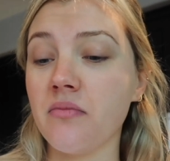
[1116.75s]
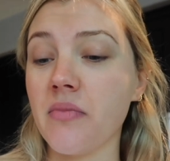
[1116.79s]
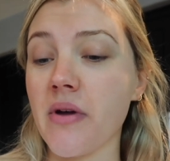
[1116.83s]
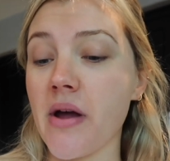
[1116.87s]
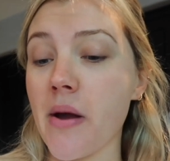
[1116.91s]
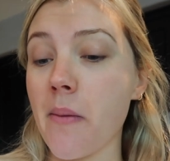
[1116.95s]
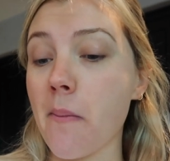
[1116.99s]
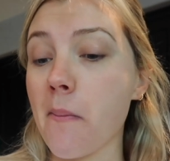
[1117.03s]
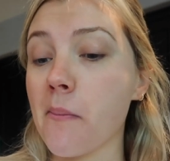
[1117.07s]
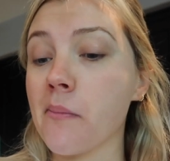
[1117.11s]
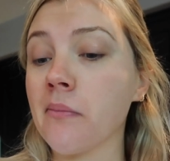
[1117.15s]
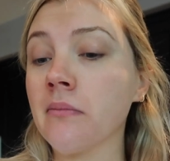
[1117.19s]

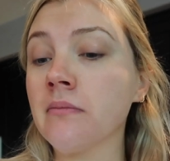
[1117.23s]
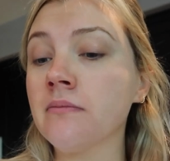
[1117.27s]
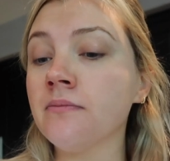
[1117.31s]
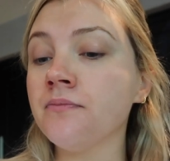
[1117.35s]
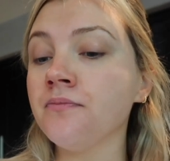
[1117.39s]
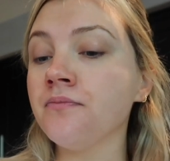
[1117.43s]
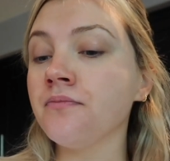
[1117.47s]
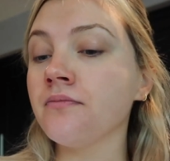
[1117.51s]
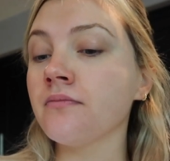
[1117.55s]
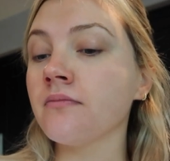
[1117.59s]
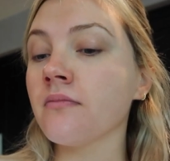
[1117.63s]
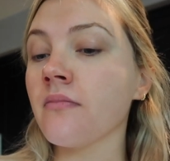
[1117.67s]
but
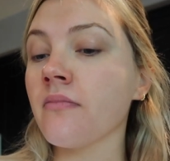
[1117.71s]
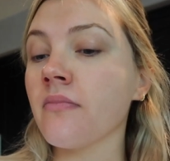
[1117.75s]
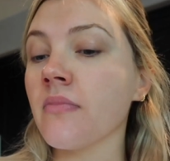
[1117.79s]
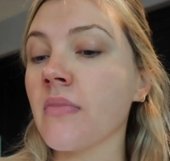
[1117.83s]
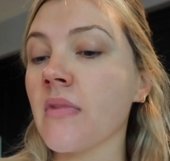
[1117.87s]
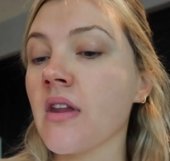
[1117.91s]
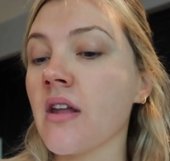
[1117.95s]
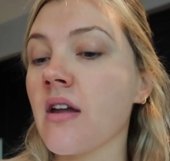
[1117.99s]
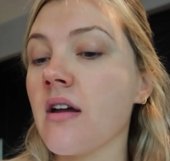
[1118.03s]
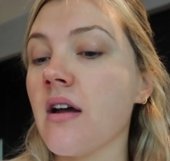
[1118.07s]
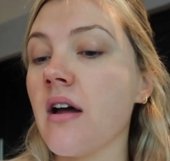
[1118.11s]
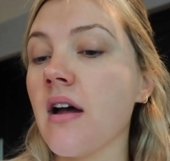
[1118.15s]

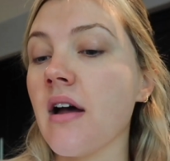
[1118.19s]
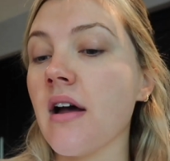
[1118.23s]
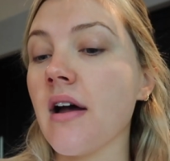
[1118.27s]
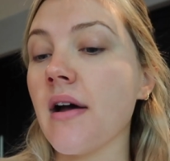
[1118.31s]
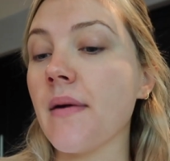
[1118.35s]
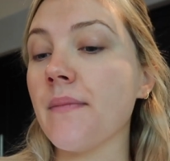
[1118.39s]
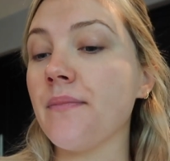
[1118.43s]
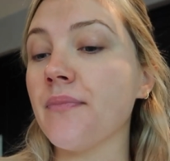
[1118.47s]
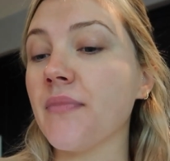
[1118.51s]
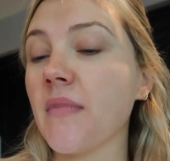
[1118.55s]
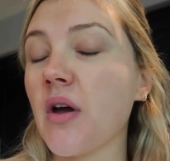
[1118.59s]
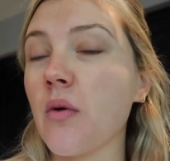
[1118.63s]

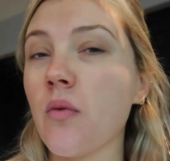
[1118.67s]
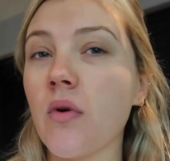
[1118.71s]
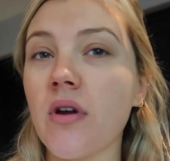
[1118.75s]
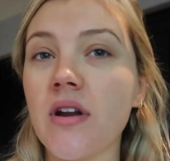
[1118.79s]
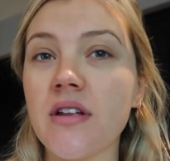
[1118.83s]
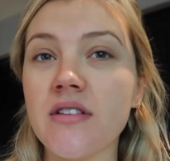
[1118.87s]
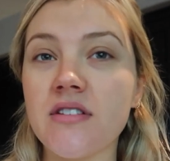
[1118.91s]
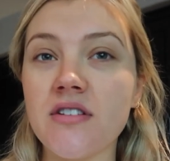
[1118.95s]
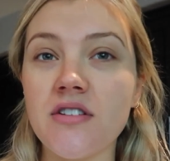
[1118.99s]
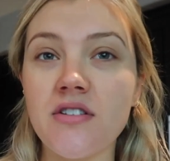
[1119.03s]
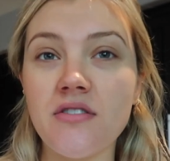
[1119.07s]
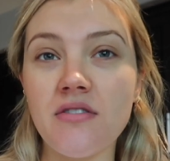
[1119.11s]
um, I
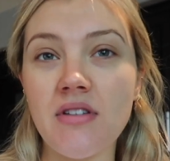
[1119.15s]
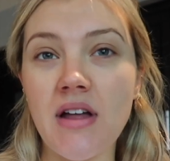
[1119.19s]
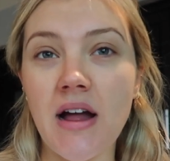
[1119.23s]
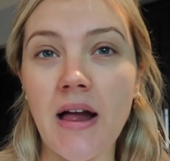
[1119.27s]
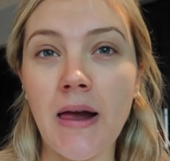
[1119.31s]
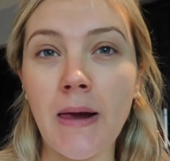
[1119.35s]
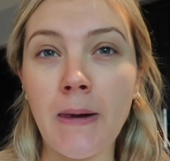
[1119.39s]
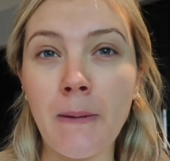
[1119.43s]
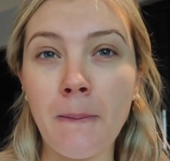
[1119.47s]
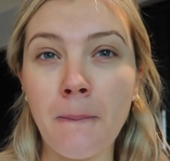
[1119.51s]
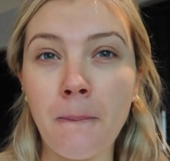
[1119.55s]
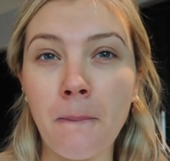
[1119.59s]
wanted to do
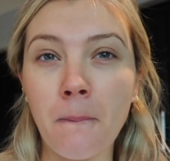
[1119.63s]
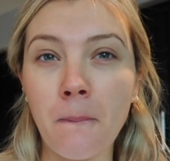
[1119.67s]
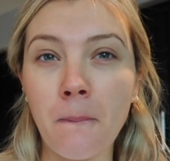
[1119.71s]
that